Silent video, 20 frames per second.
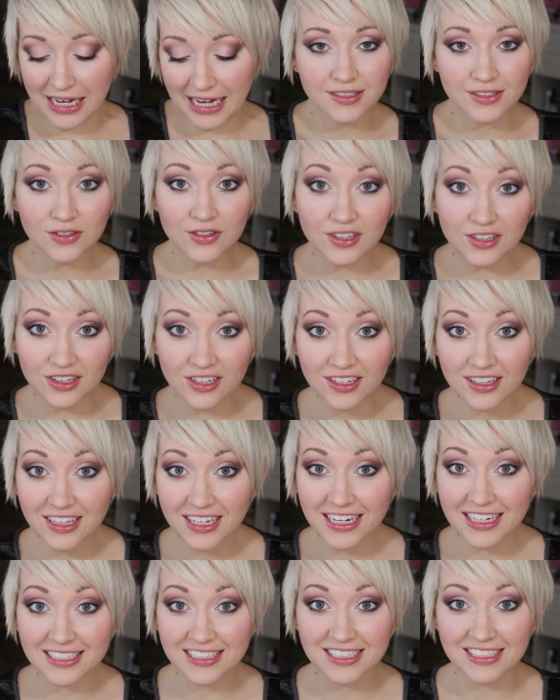So the look that
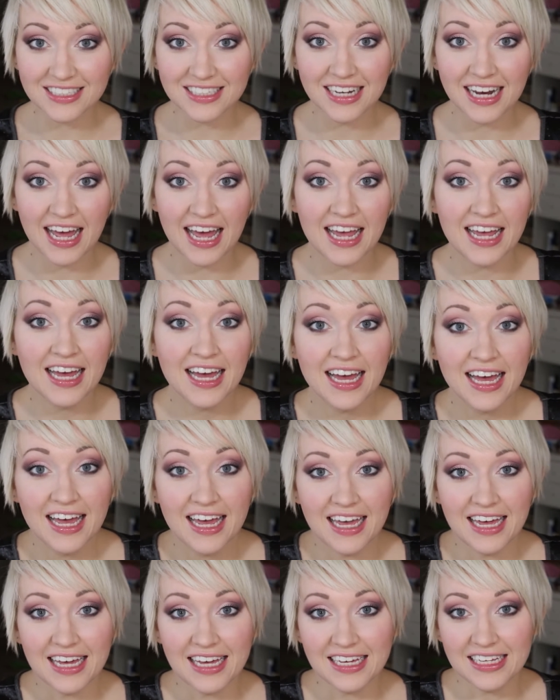I did today
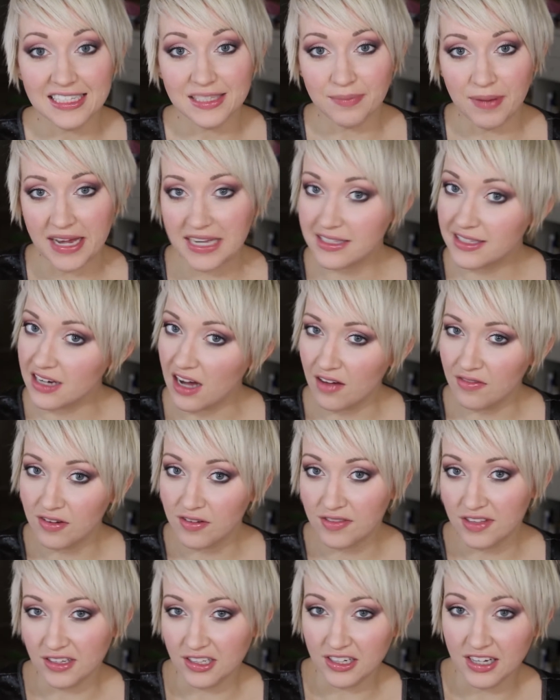is based off
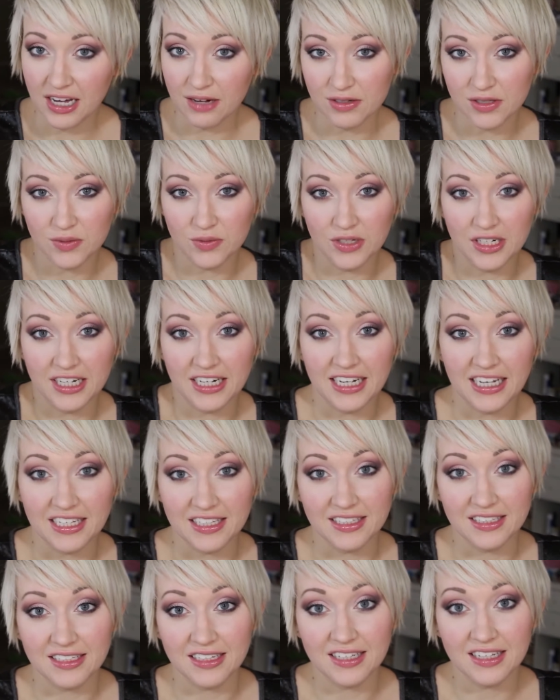of the look I was wearing
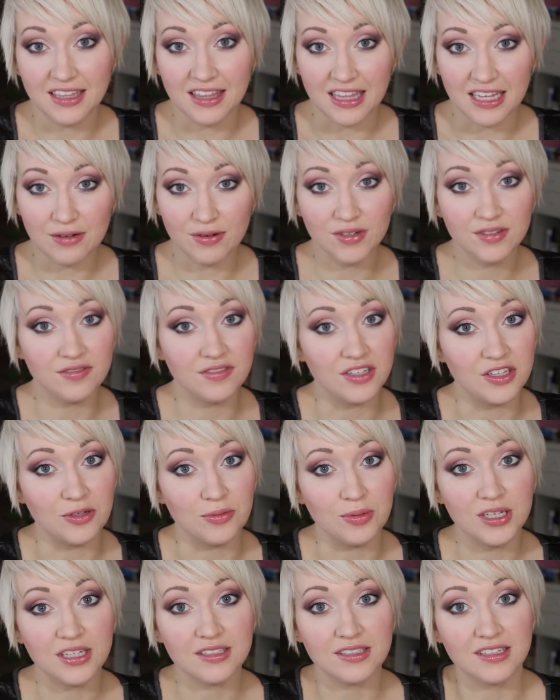in the review
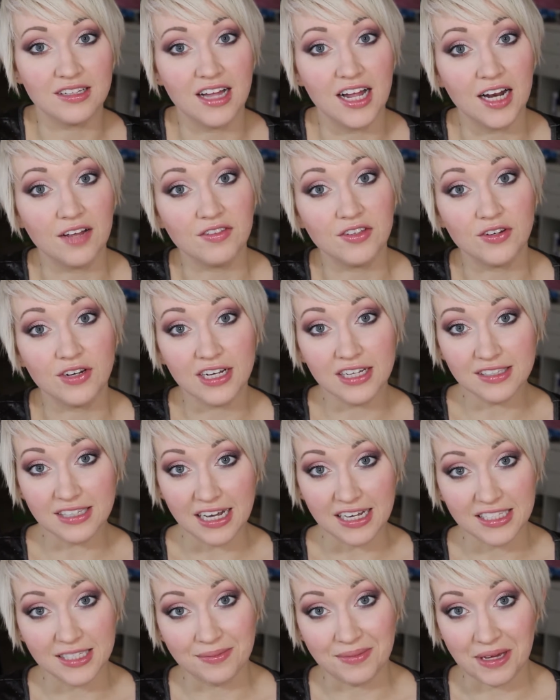because a lot of you guys
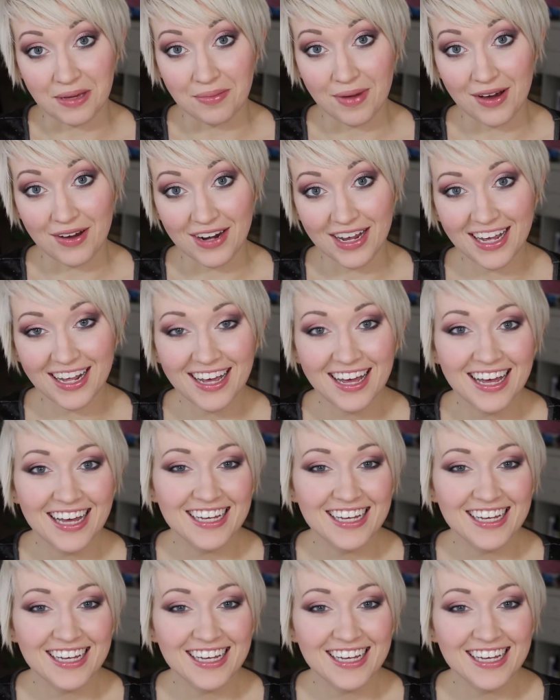asked me about it.